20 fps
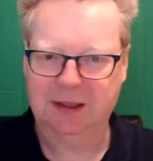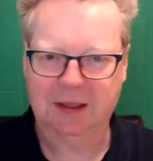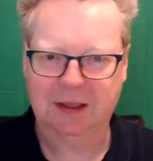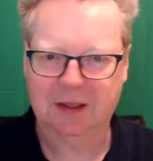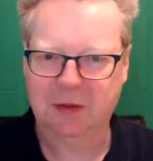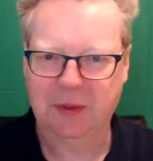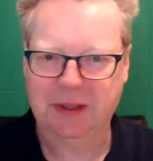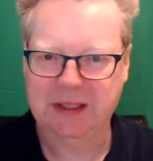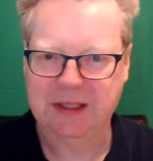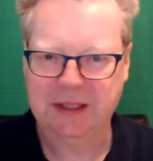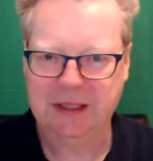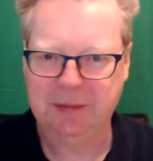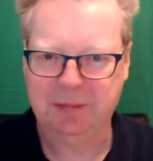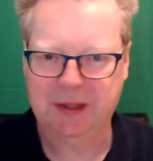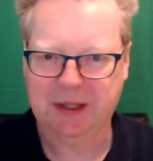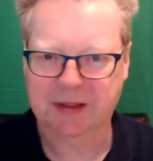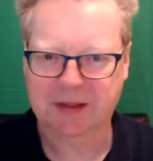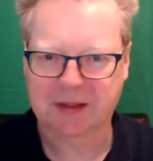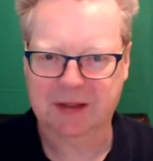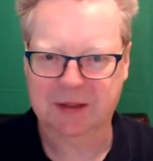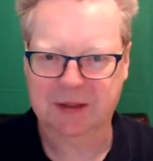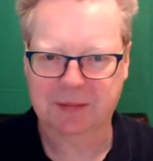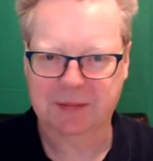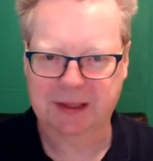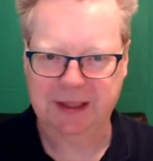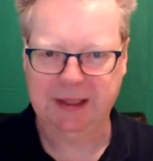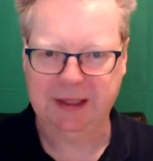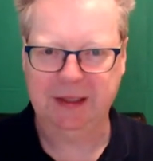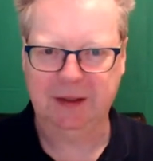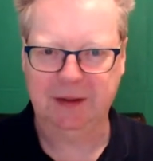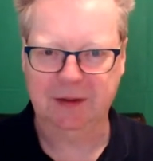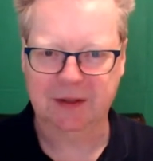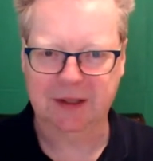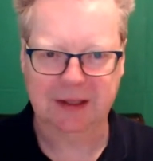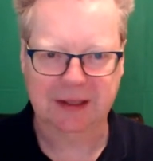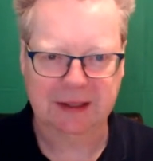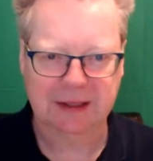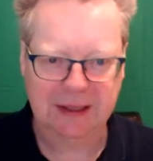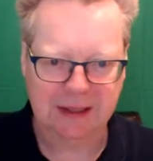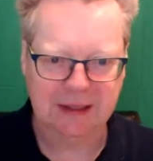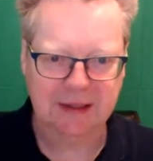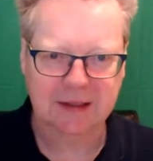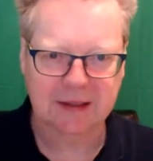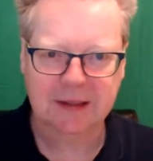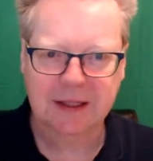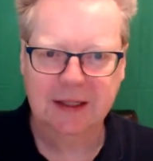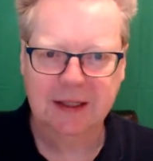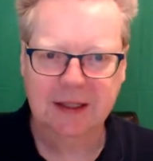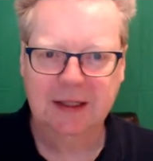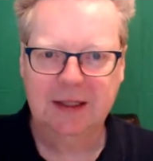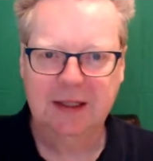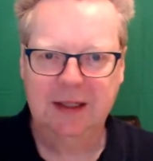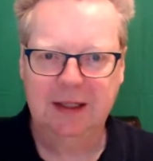uh, like 20 plus kilos, I think that is,